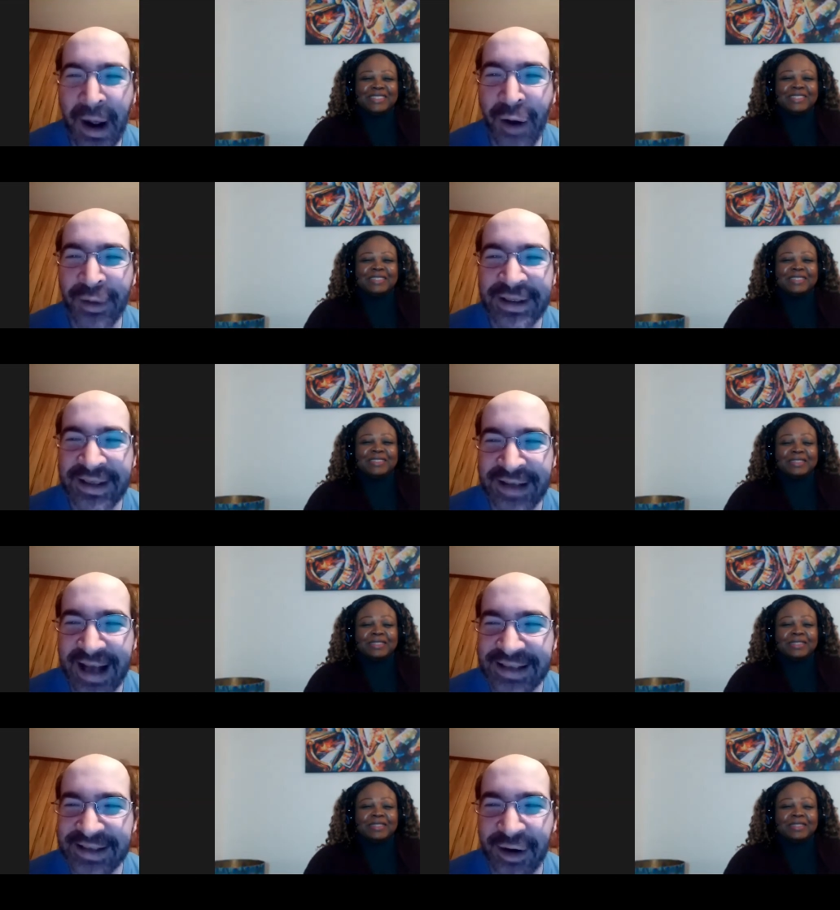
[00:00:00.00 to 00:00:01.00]
Speaker 1: into that
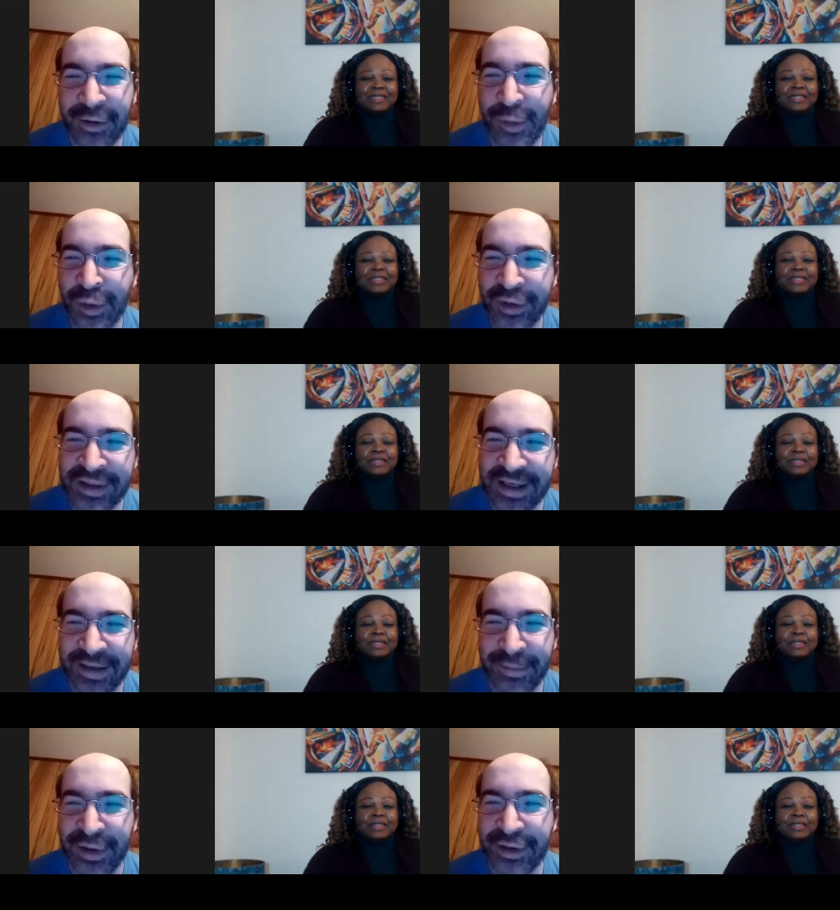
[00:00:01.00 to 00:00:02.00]
Star Wars and
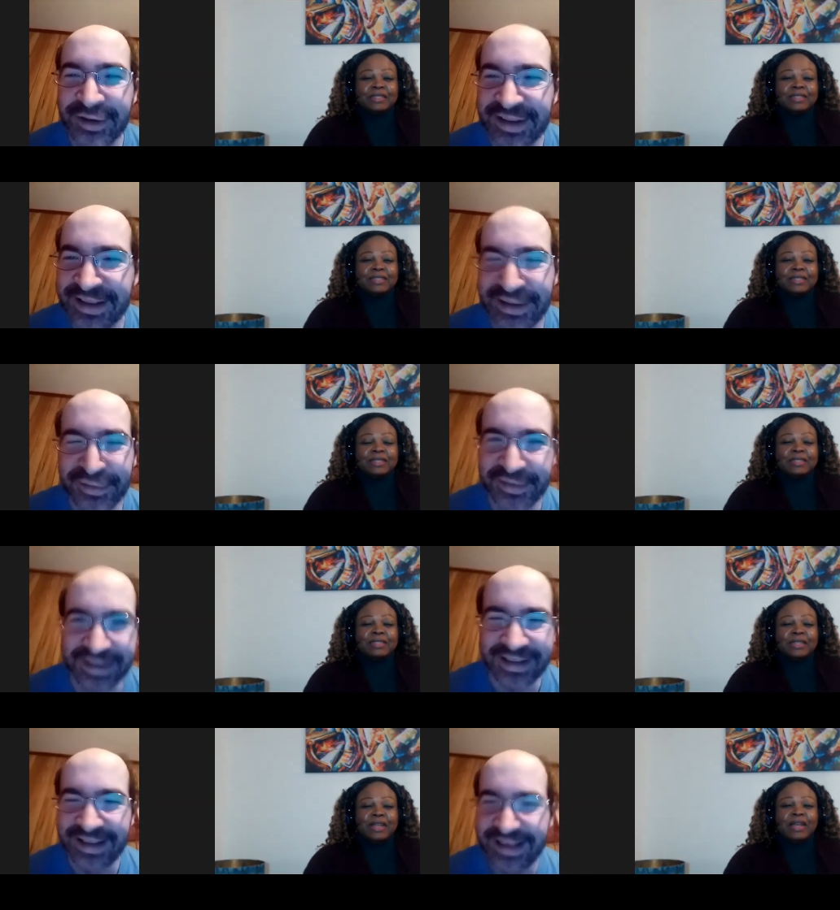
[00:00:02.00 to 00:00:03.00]
computer stuff.
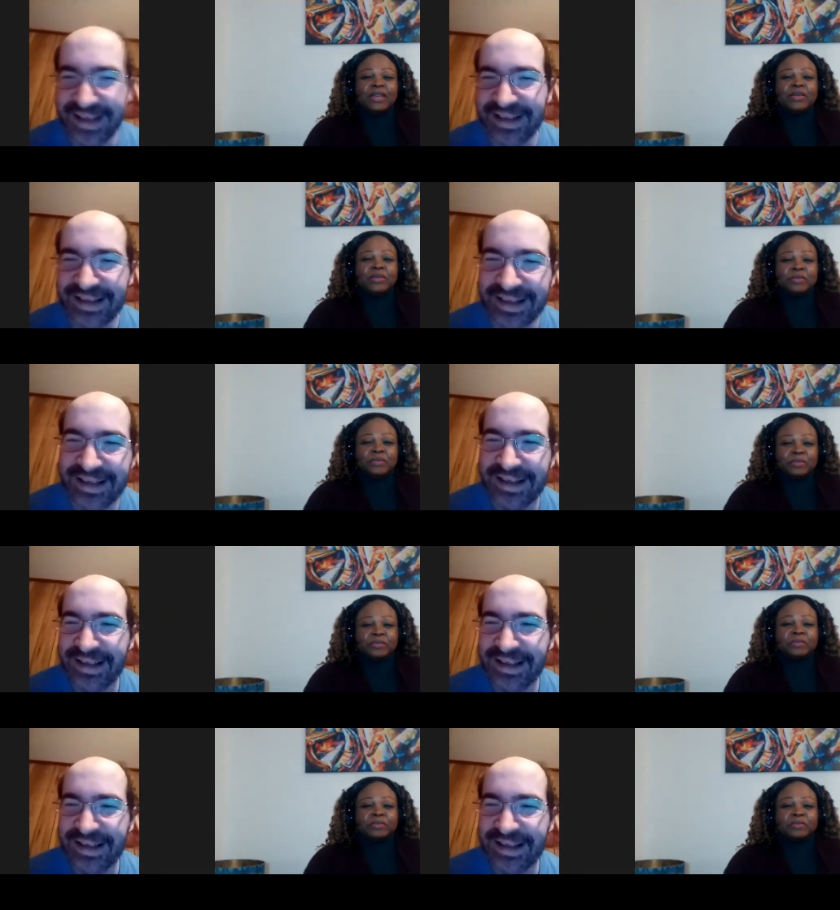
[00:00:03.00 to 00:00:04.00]
Are you?
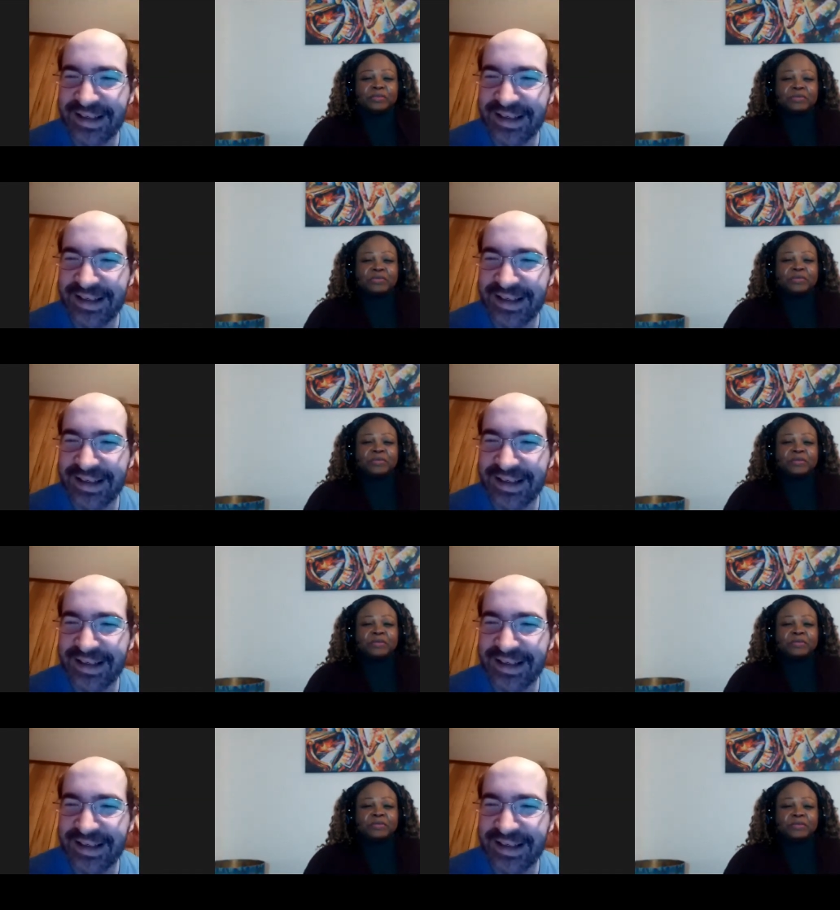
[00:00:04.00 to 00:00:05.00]

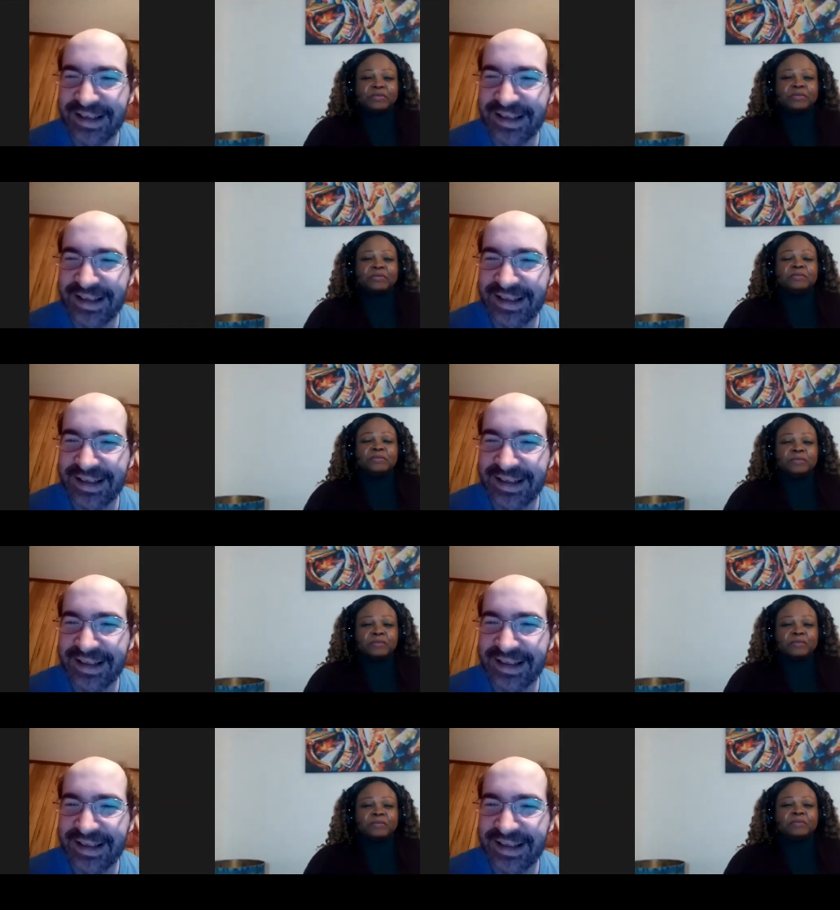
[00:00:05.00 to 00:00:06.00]
Yeah. Uh,
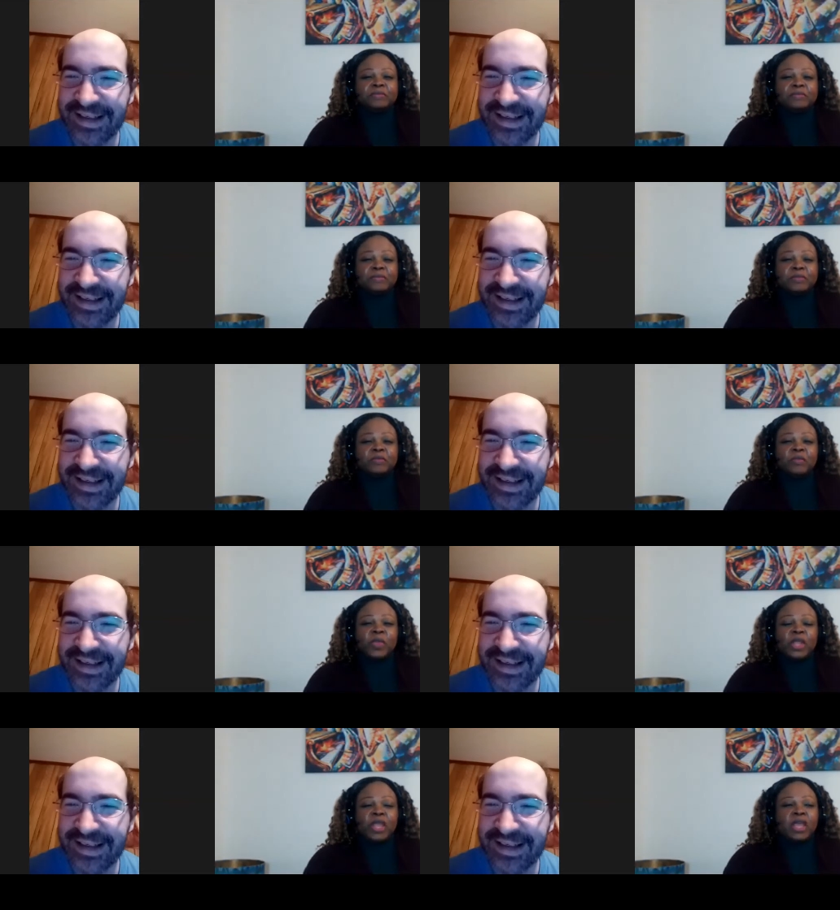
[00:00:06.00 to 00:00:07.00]
Speaker 2: hmm.
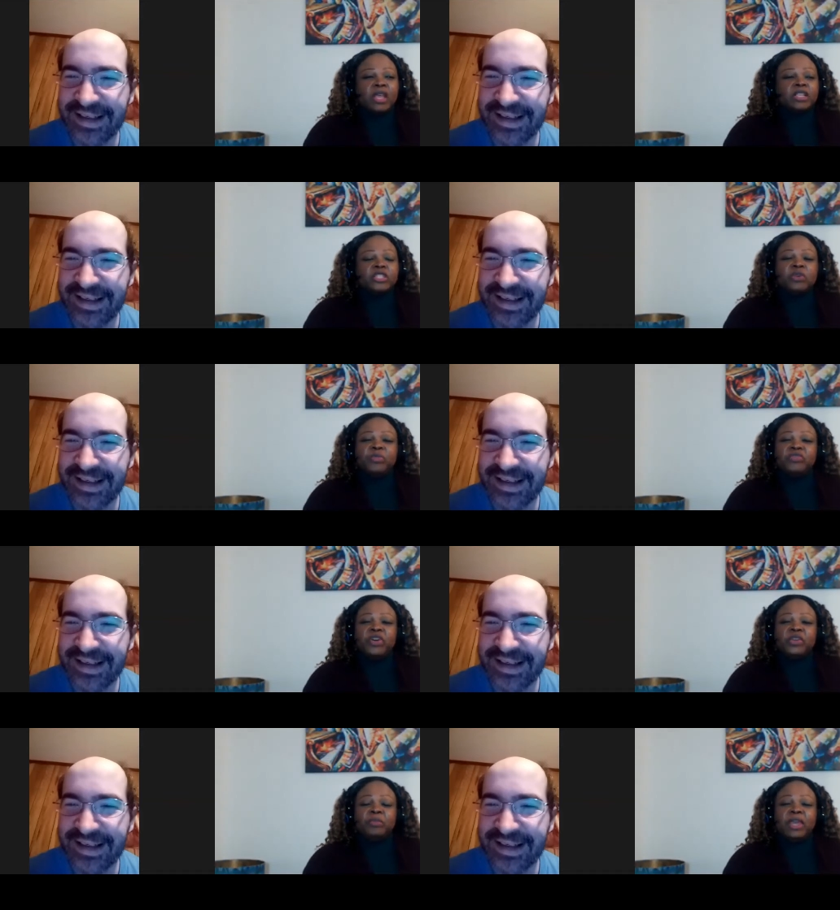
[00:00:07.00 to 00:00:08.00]
Mm-hmm. So
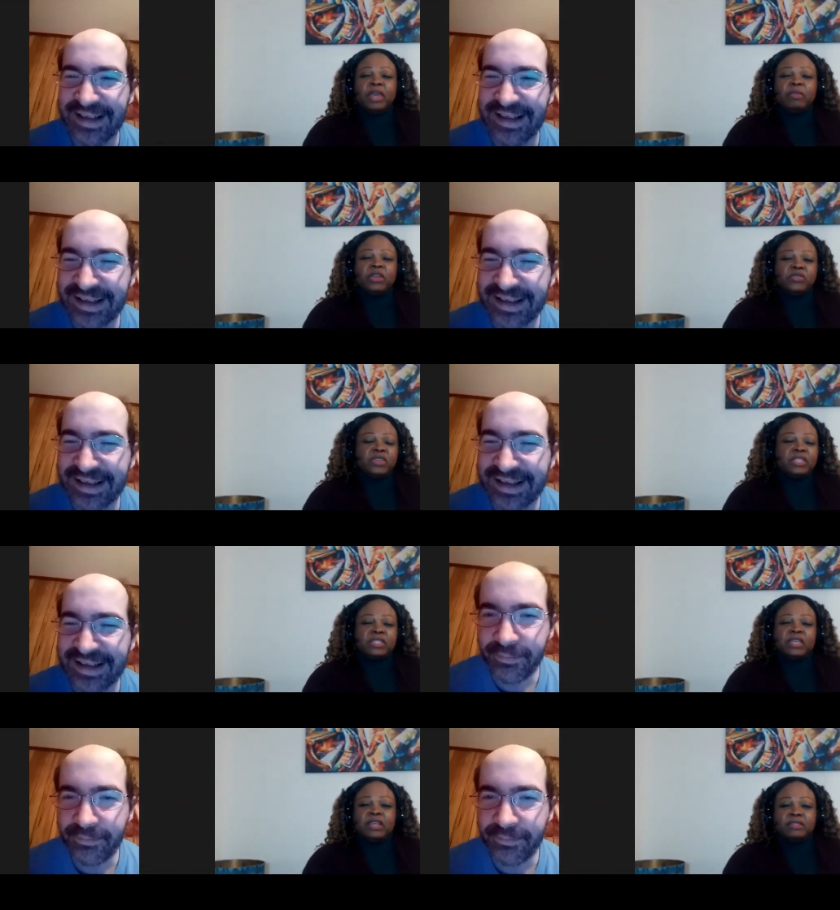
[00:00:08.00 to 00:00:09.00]
before you became a
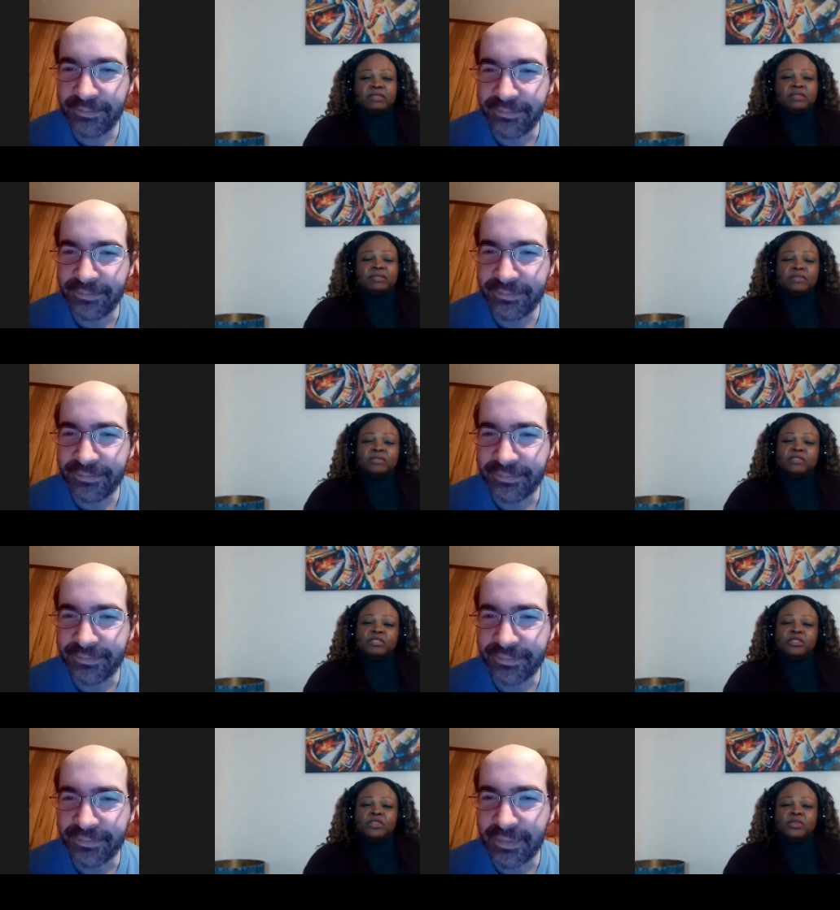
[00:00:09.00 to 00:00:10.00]
Christian,
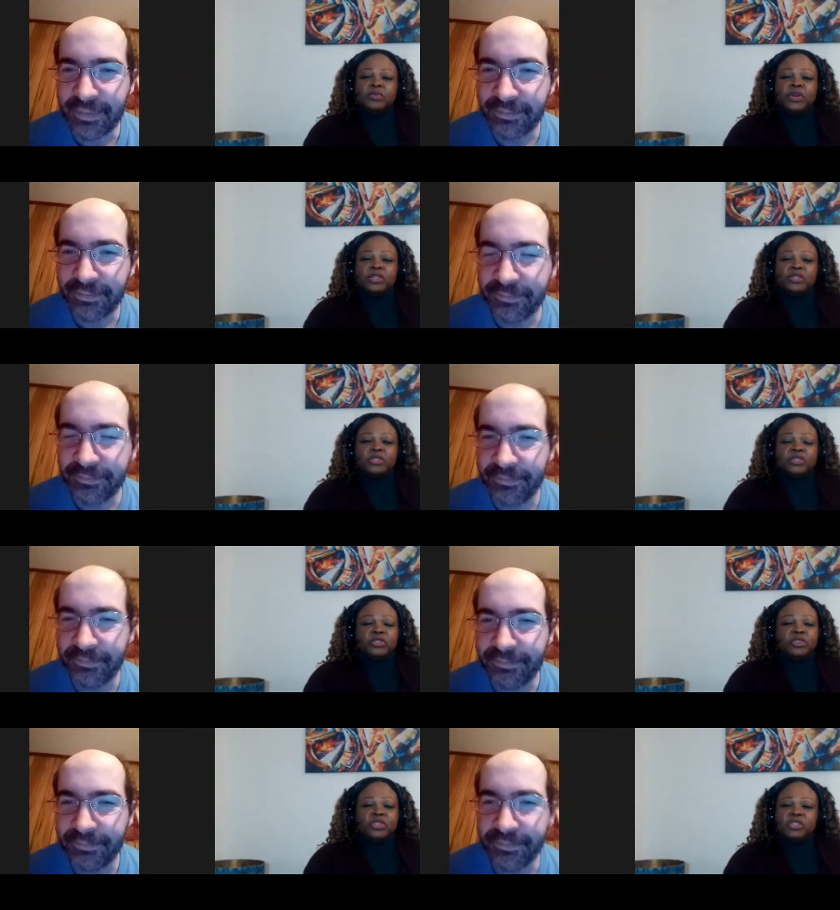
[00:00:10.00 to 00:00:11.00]
did you what did you
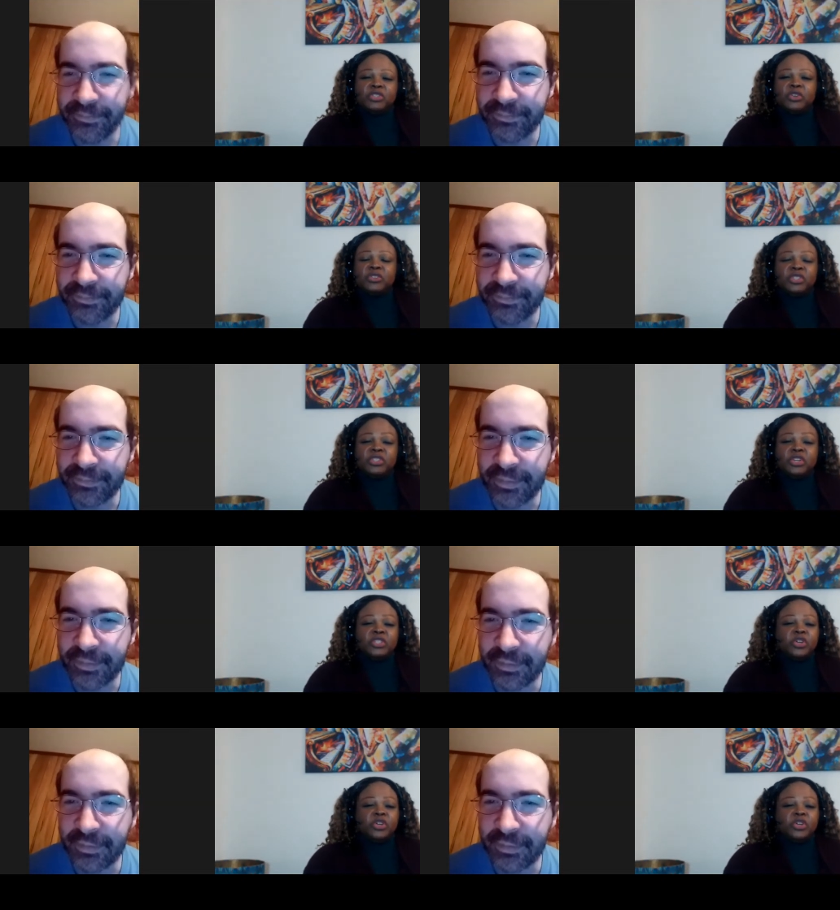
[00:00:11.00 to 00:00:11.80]
did you just go to church